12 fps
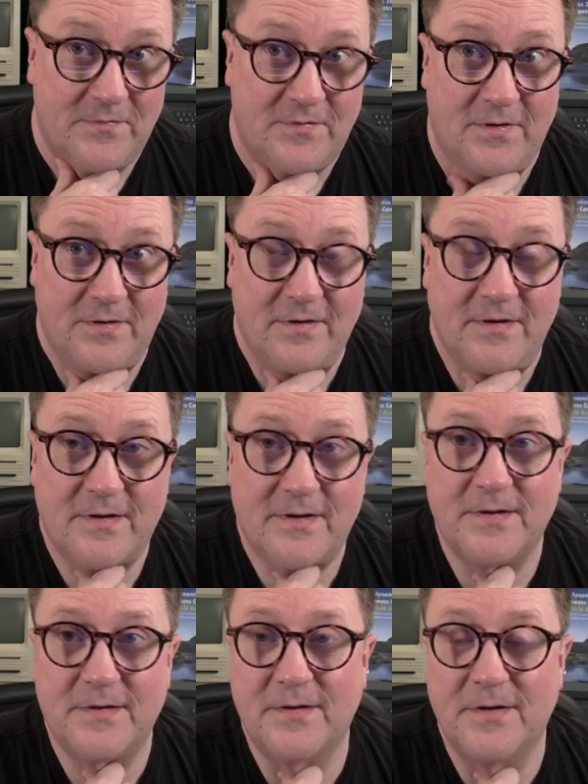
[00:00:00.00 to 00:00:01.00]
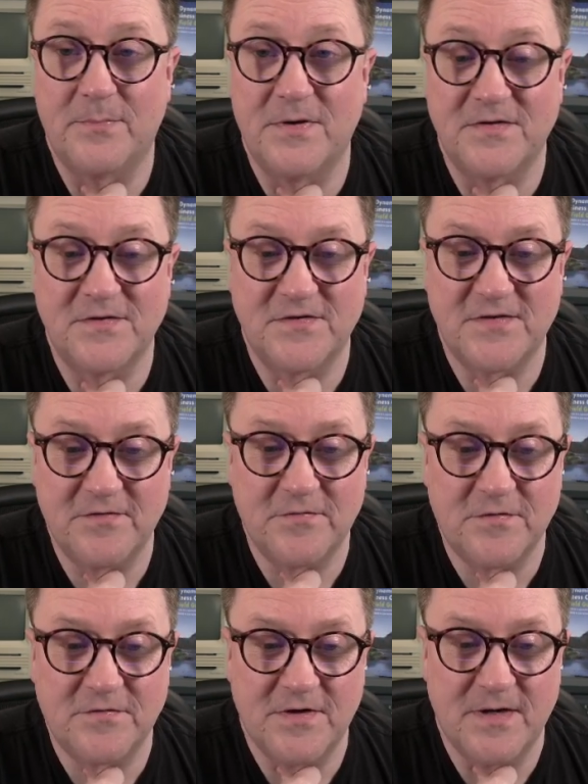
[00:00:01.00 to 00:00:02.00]
the Business
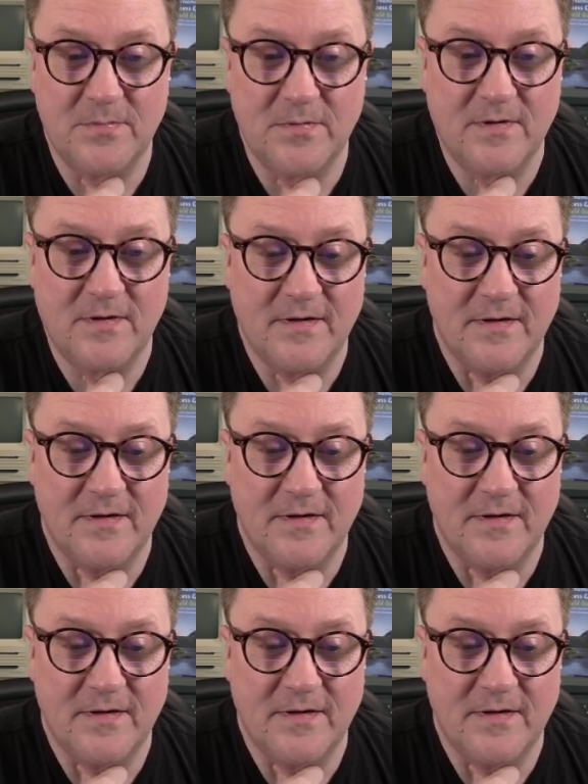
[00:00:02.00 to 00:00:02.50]
Central table.